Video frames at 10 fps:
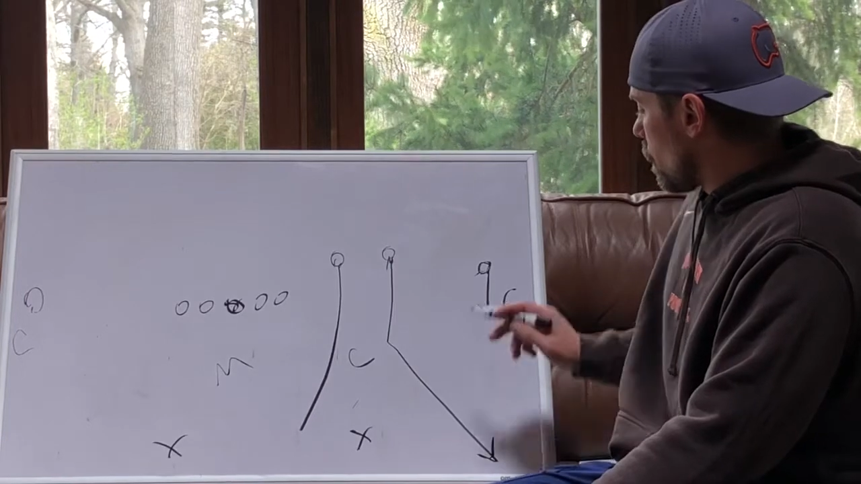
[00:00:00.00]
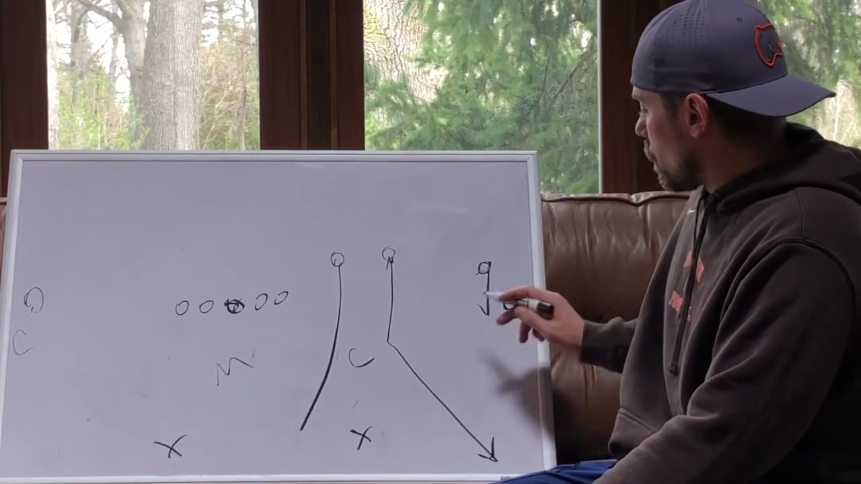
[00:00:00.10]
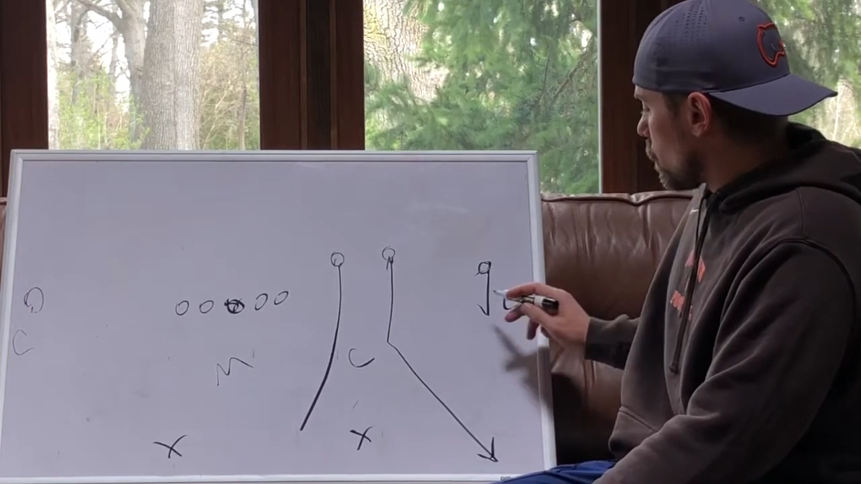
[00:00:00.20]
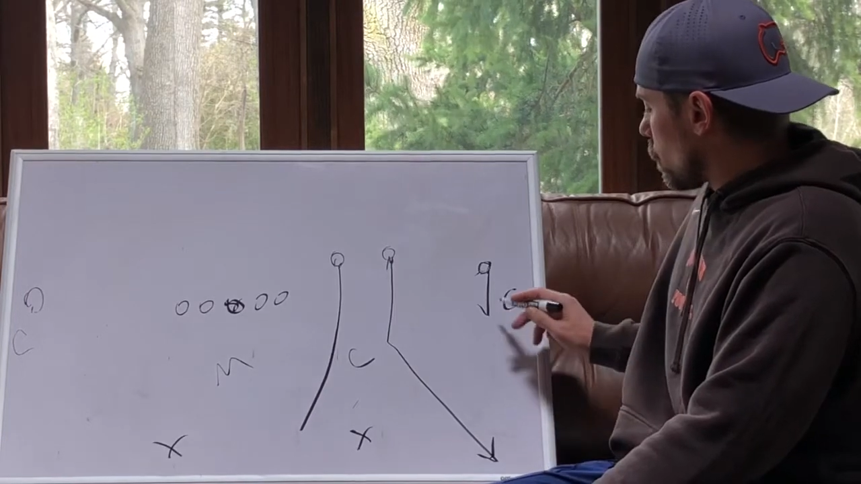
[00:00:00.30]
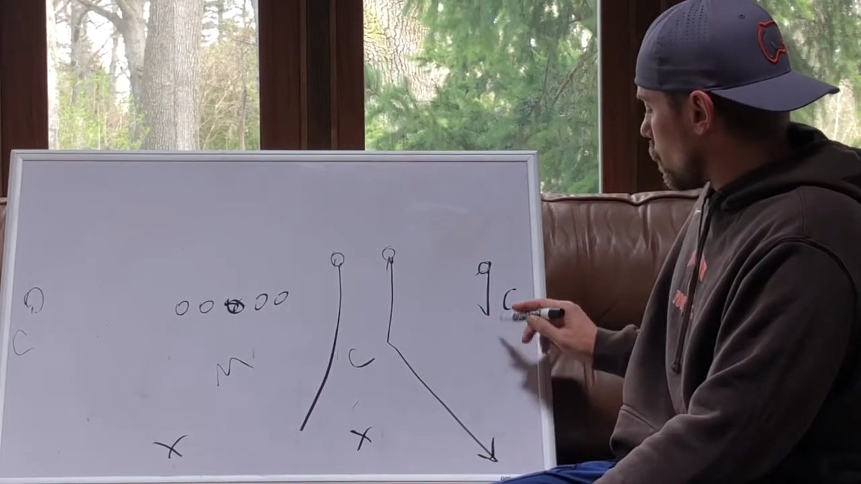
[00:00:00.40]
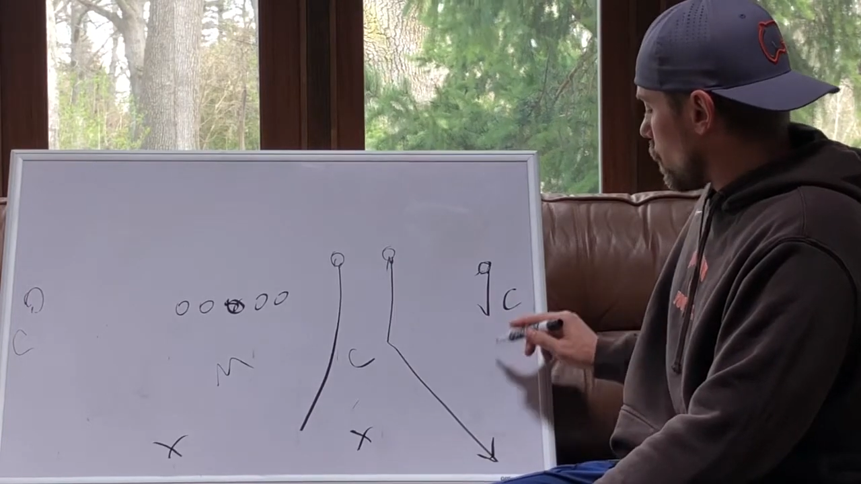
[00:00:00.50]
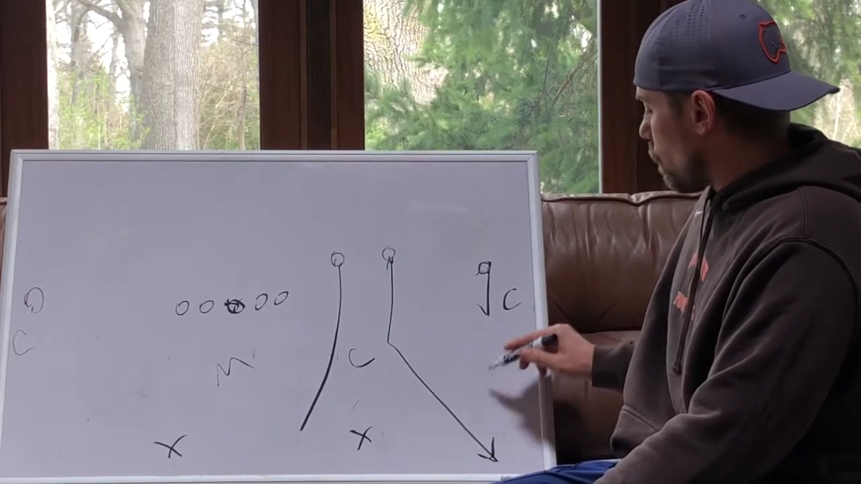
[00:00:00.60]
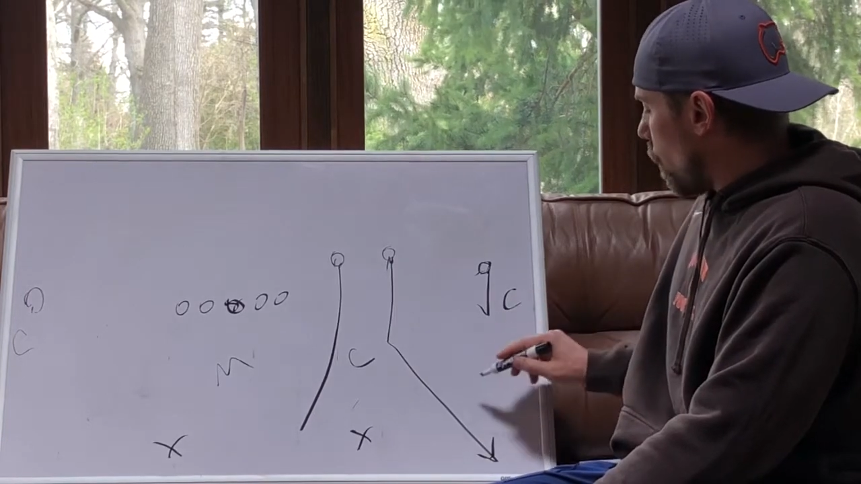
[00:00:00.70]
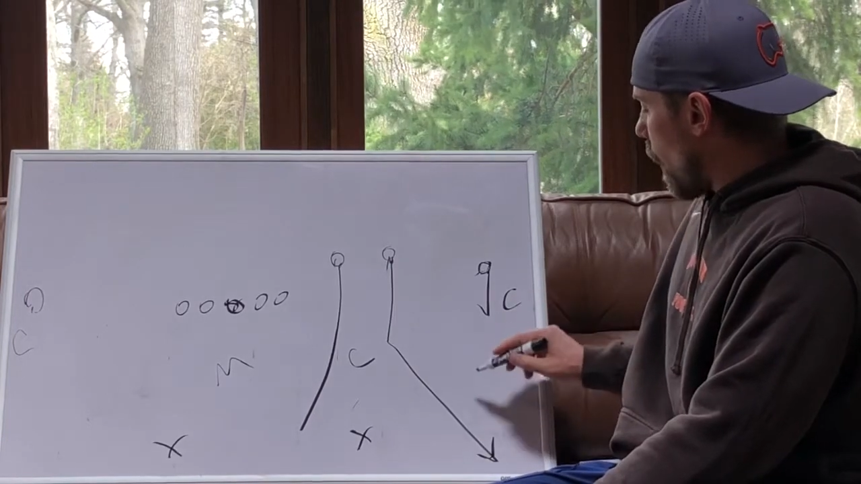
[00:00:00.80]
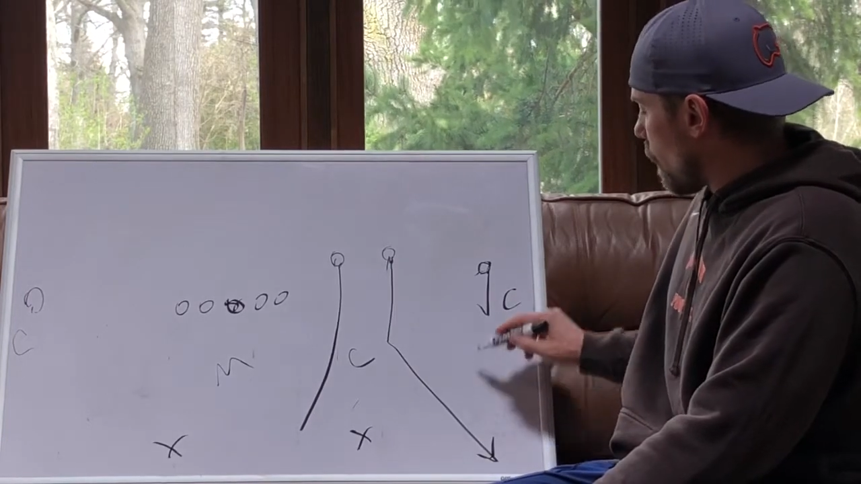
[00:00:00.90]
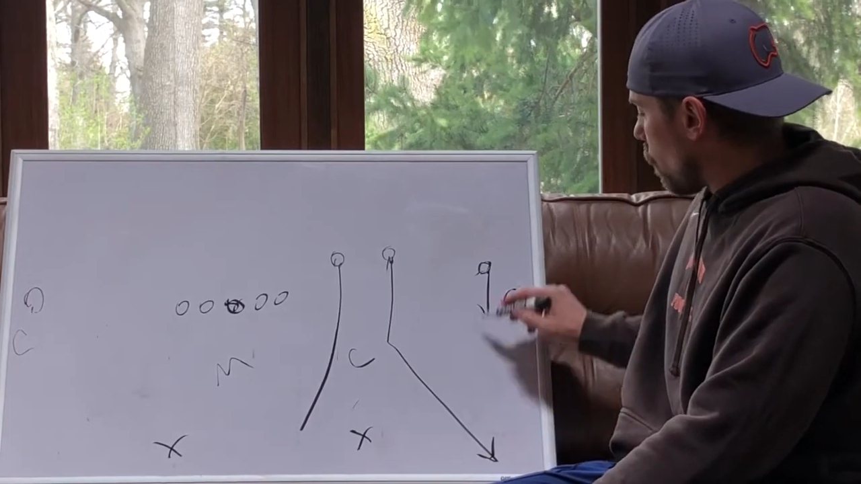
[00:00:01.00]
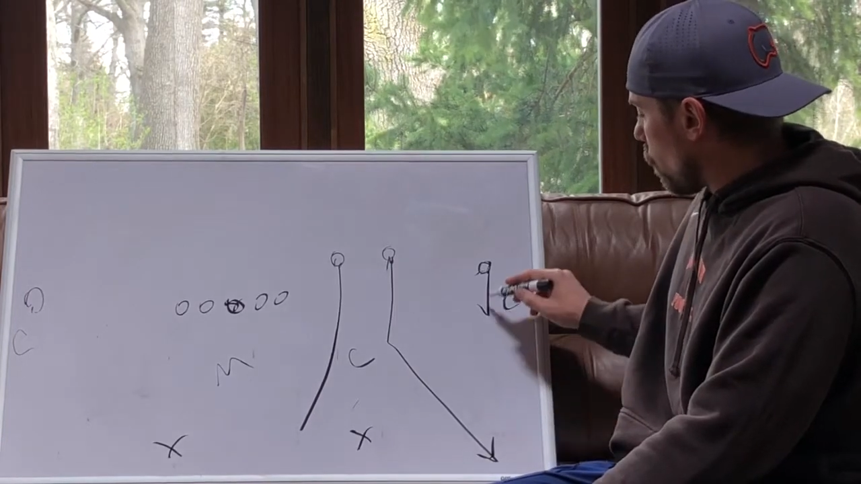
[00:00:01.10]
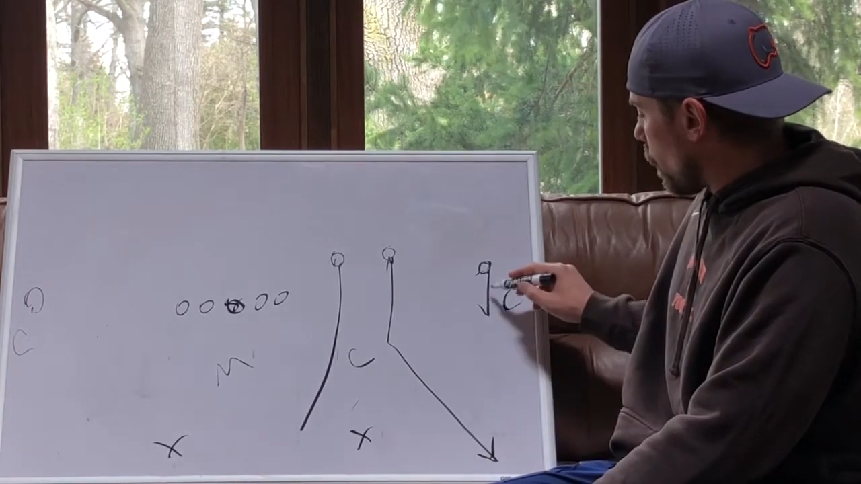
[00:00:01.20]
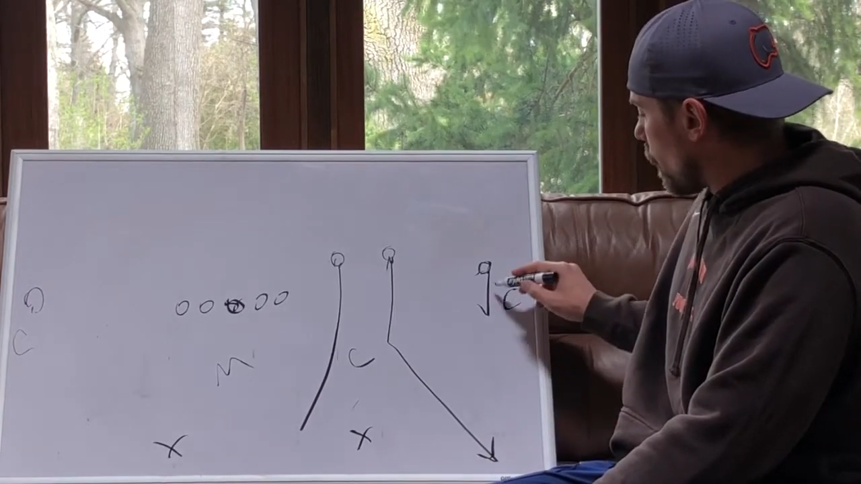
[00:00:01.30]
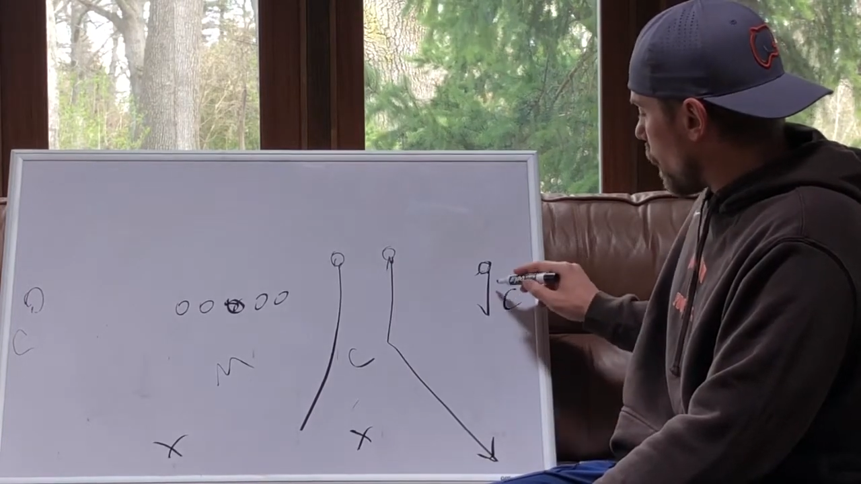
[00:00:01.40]
So simple
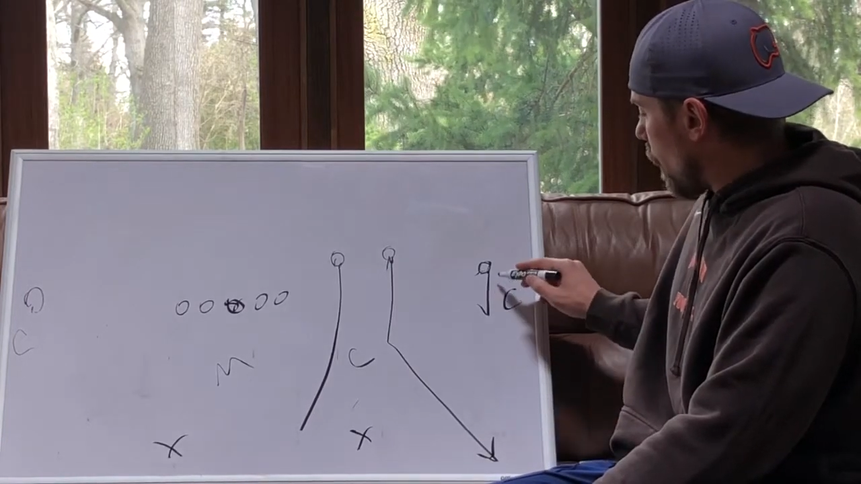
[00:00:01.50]
high-low read